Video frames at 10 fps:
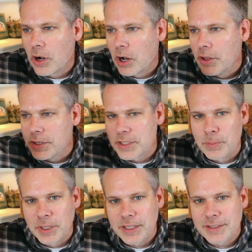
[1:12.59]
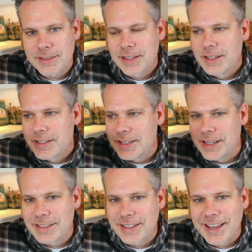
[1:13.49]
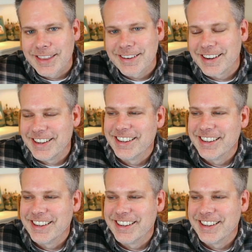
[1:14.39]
all the siblings sitting together